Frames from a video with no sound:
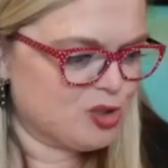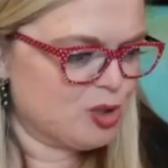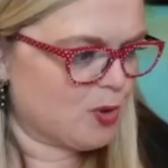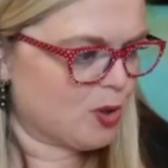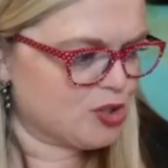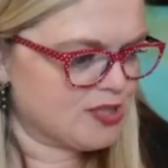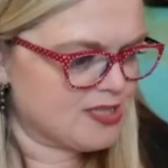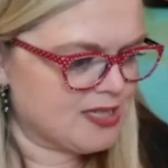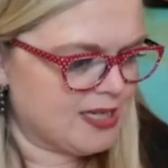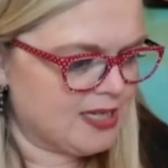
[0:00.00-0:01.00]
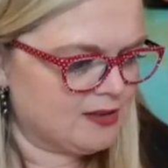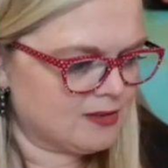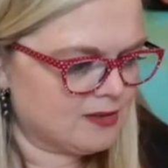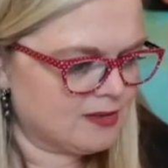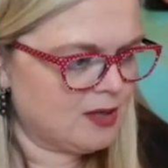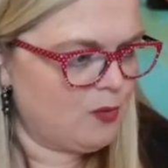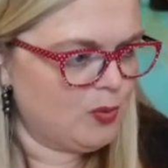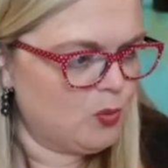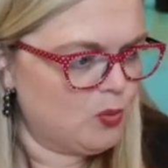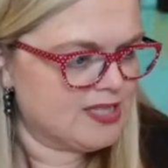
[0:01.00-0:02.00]
brooches today. Hopefully,
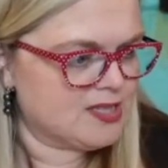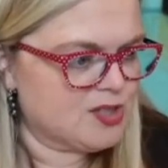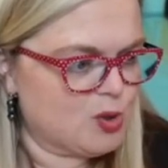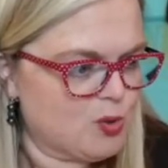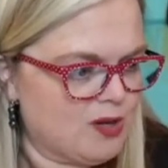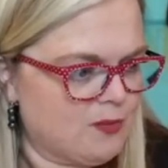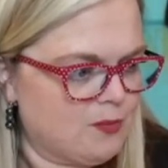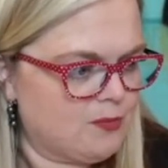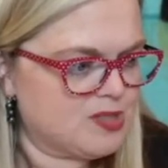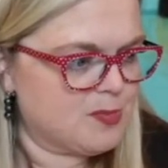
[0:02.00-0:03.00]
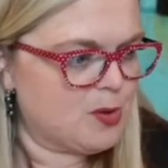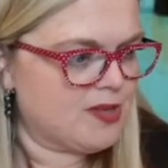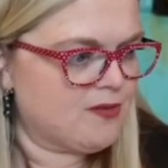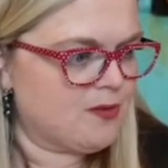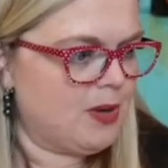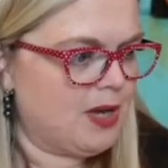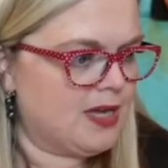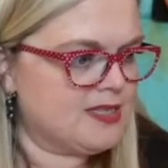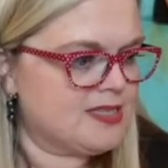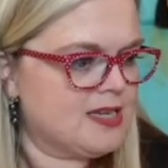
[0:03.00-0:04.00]
we'll get to two of them, to both of them. But
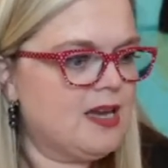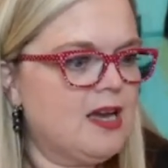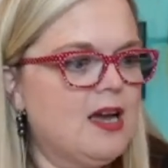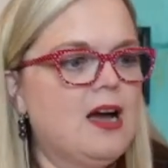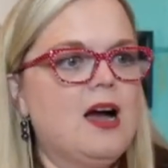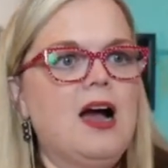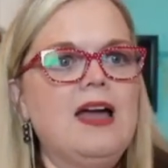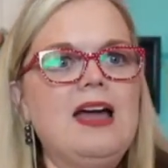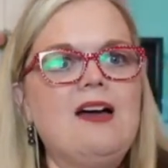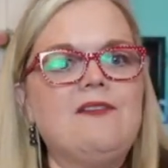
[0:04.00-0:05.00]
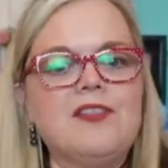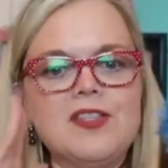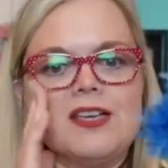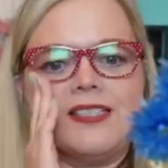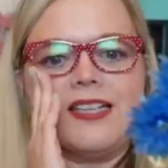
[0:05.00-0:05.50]
I have this.